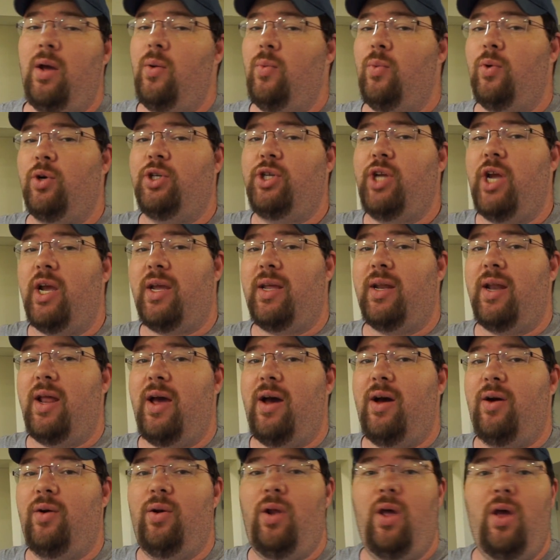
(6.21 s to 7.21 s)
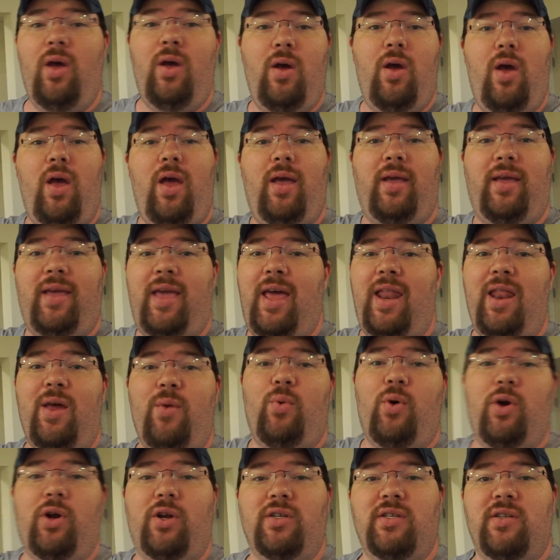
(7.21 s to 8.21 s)
We're checking out, can
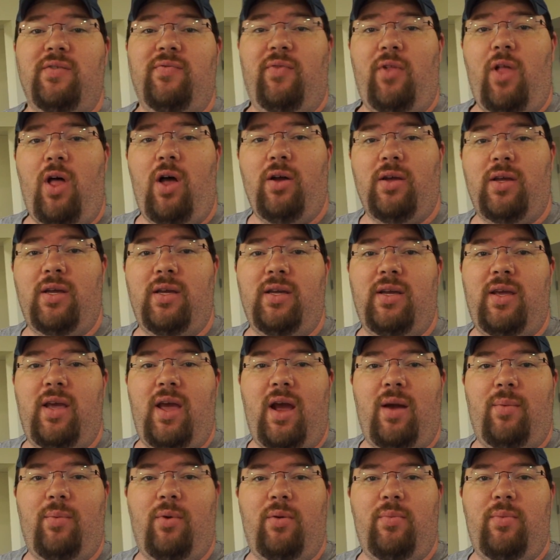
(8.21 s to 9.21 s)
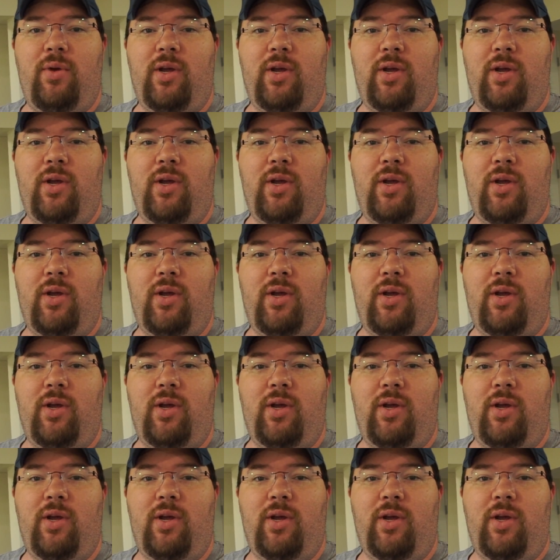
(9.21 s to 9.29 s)
it work as a vlogging camera?